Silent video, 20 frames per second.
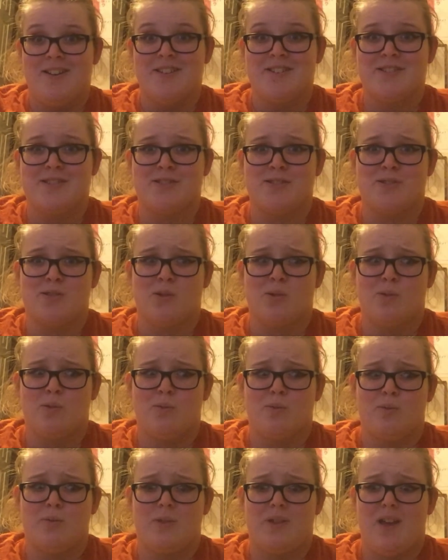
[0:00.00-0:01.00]

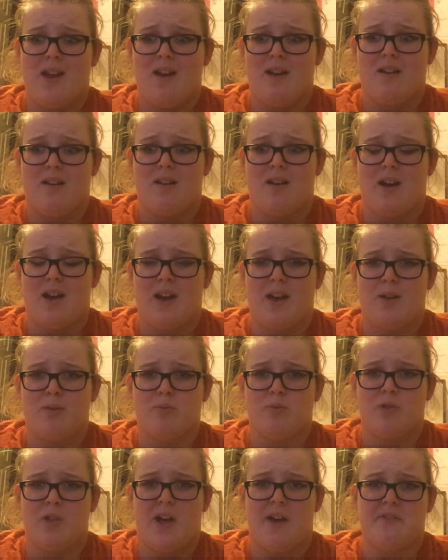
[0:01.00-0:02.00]
So yeah, I
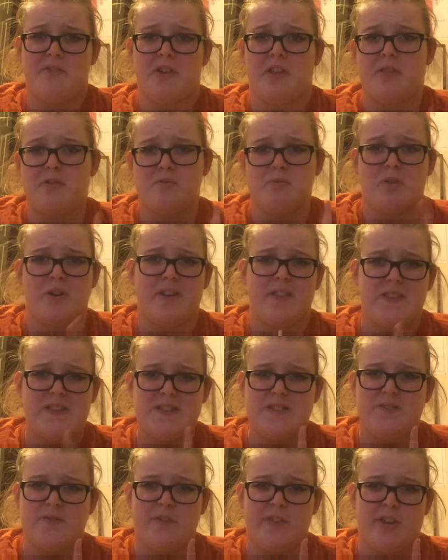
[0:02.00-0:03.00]
will have another one of
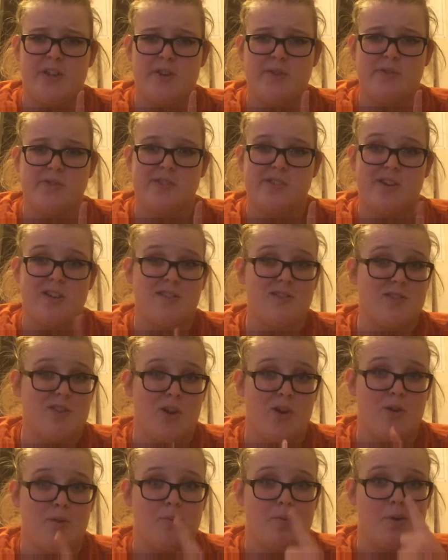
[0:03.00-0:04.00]
these videos in
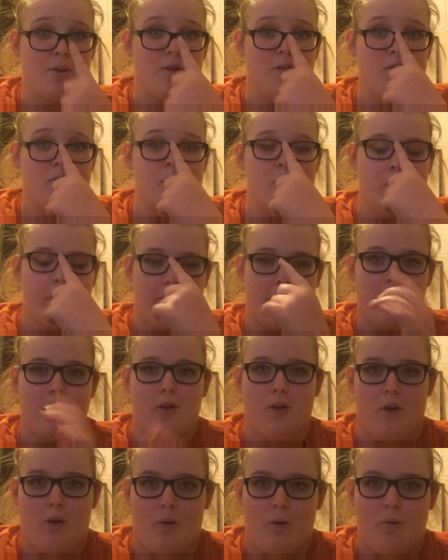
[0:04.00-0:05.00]
October when I
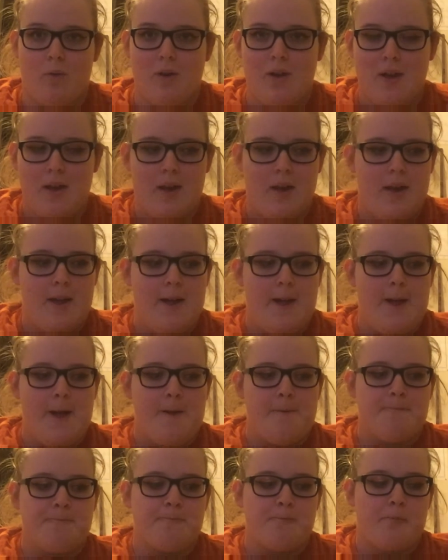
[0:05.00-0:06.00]
go.
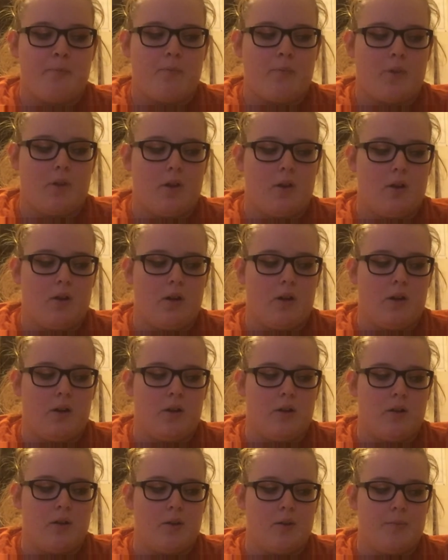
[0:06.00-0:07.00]

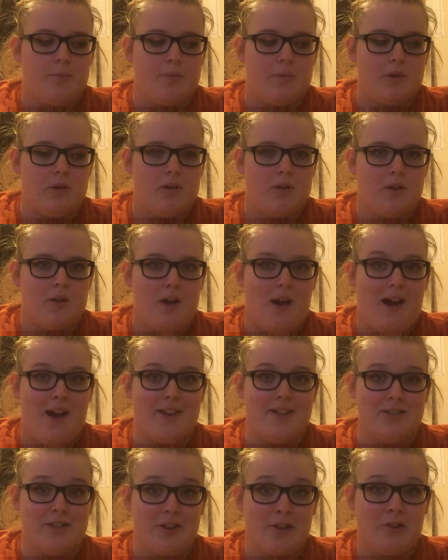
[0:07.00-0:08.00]

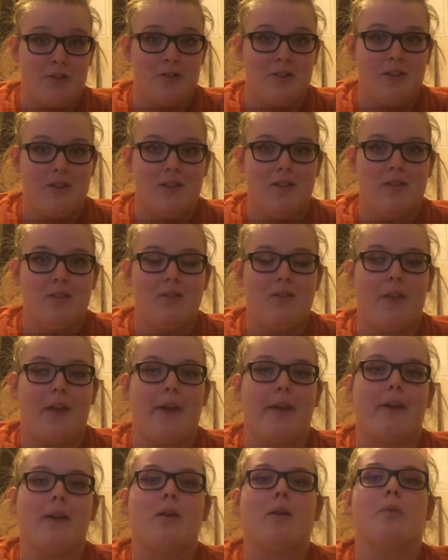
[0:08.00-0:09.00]
I literally
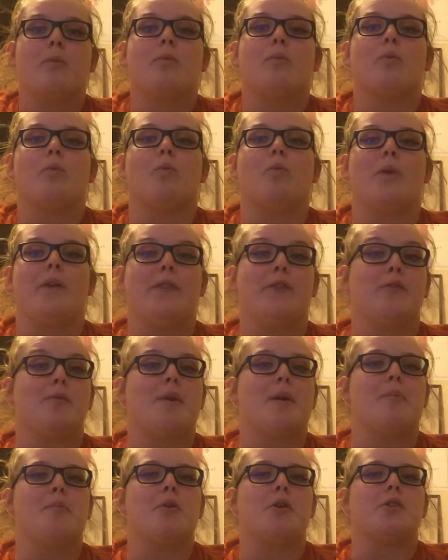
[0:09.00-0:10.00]
went through
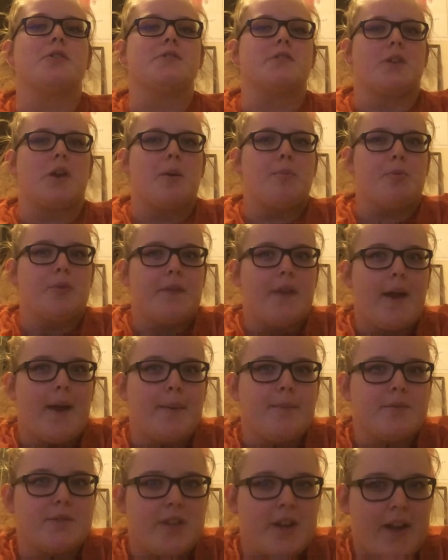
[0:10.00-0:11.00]
my books a couple
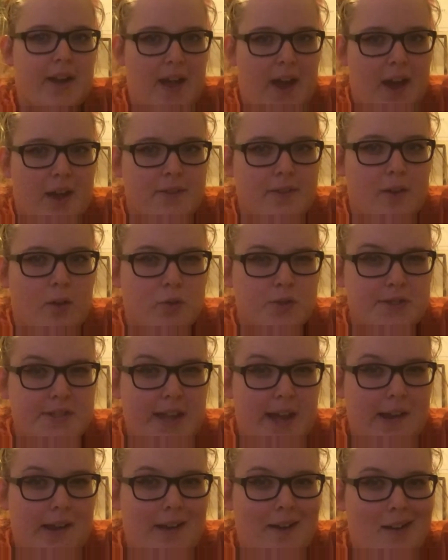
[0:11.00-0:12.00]
times that I had, the whole
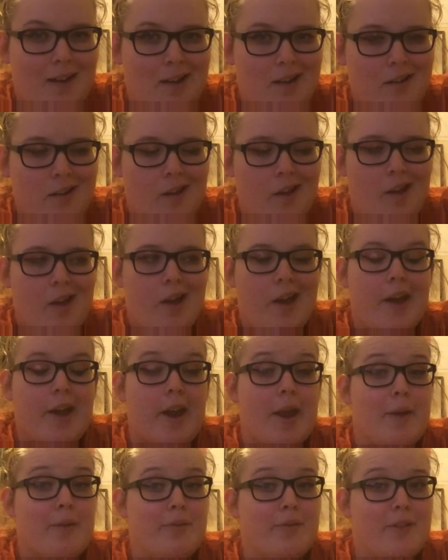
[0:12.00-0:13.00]
stack I had,
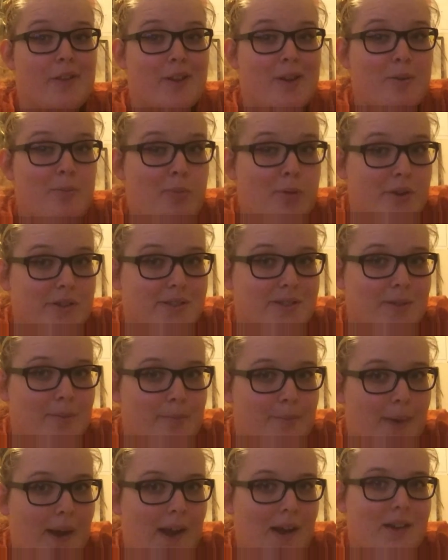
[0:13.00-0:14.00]
and I did put
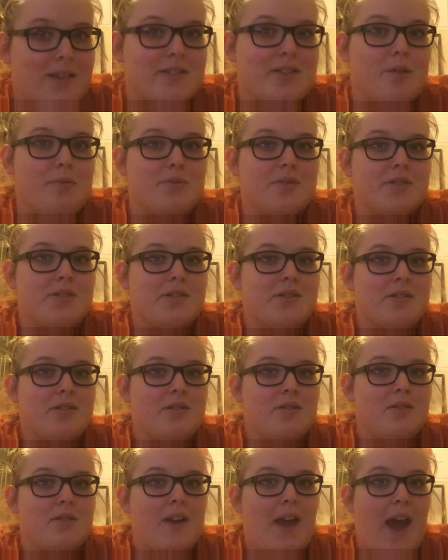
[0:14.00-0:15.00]
some back because I was
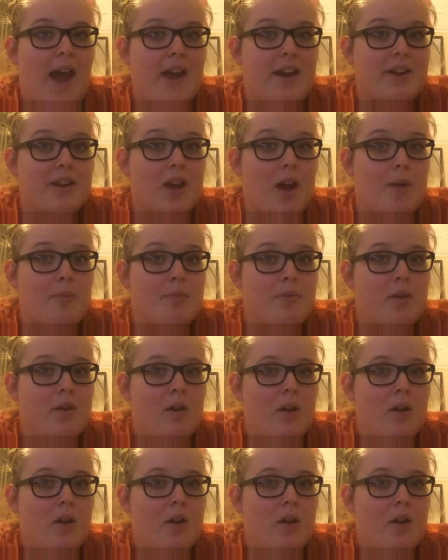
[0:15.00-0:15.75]
adding up